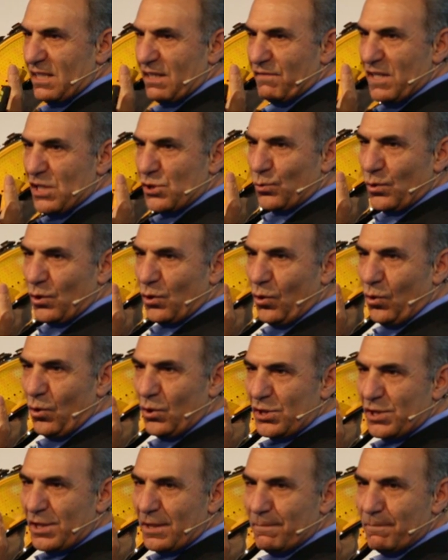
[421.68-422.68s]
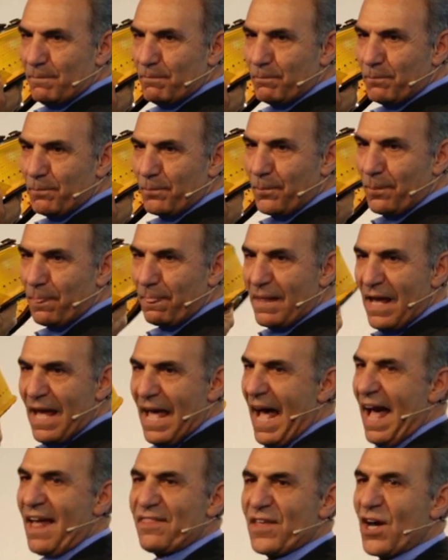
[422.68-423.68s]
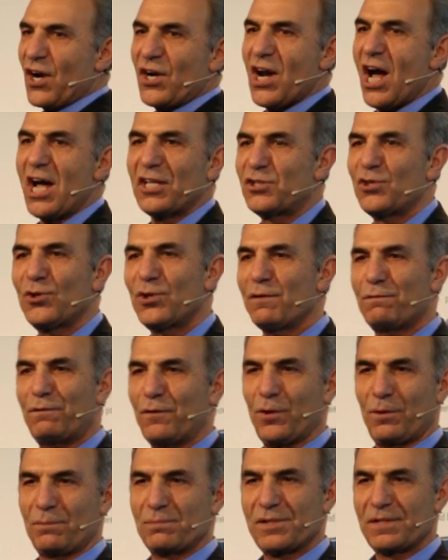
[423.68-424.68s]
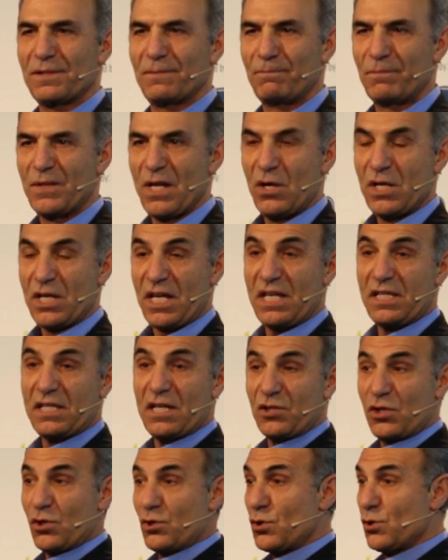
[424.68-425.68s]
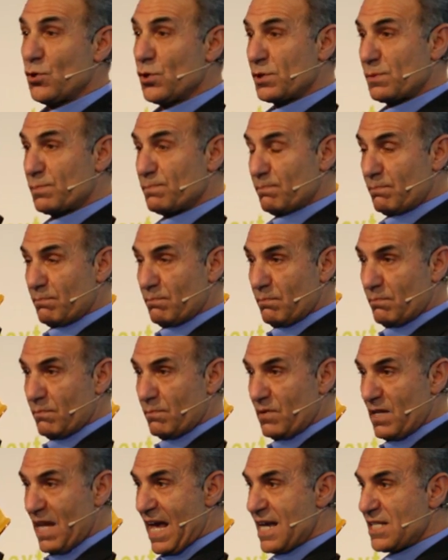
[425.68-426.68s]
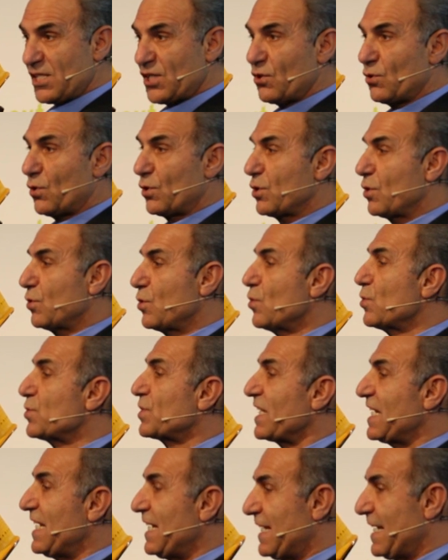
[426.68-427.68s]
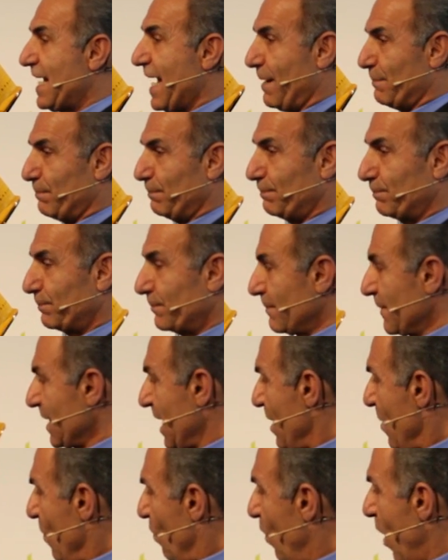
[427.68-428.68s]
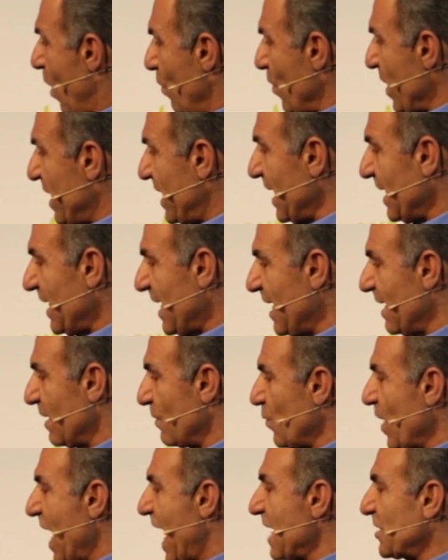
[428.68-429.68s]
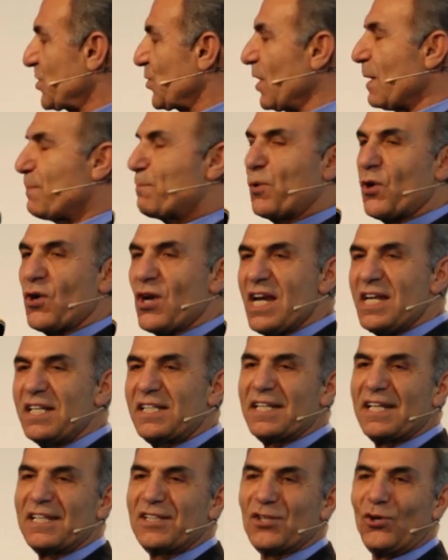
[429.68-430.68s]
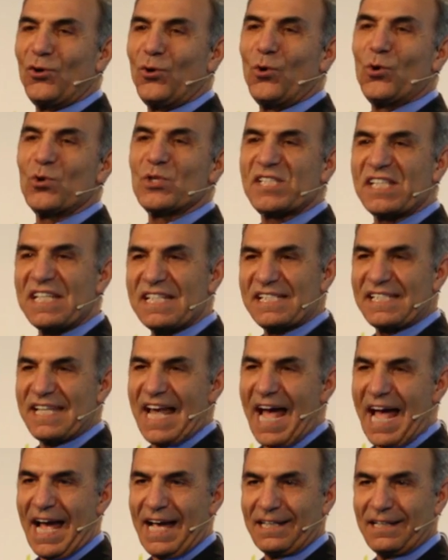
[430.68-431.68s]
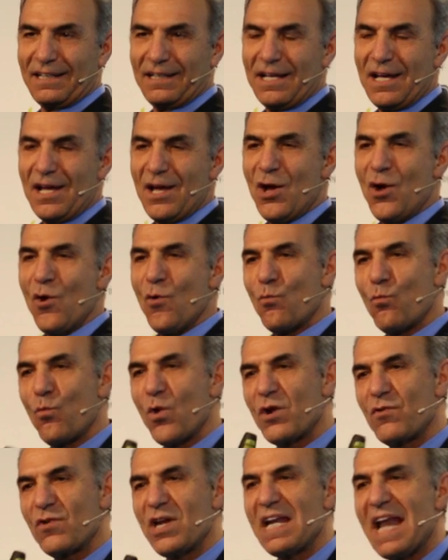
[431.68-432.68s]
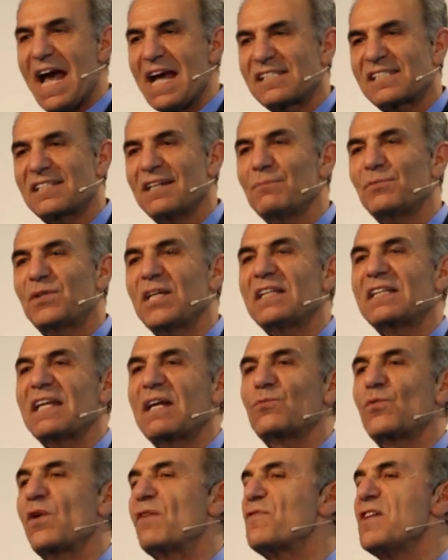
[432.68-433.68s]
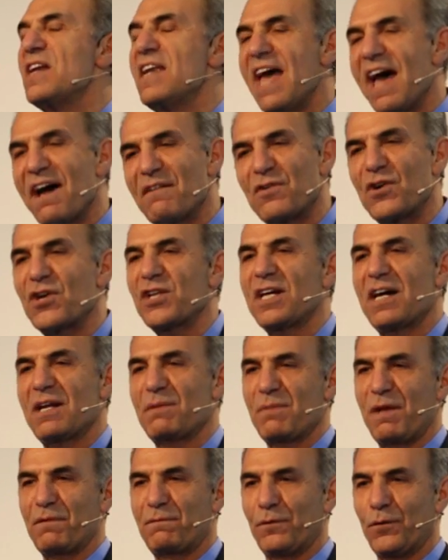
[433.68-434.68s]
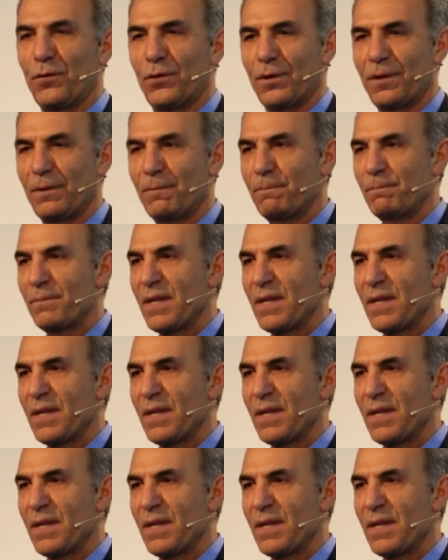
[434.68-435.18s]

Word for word: individual holes, and they are not uniforms. Either you use laser or you use EDM. What we did here, we actually printed the holes inside. We realized something that we've never done before.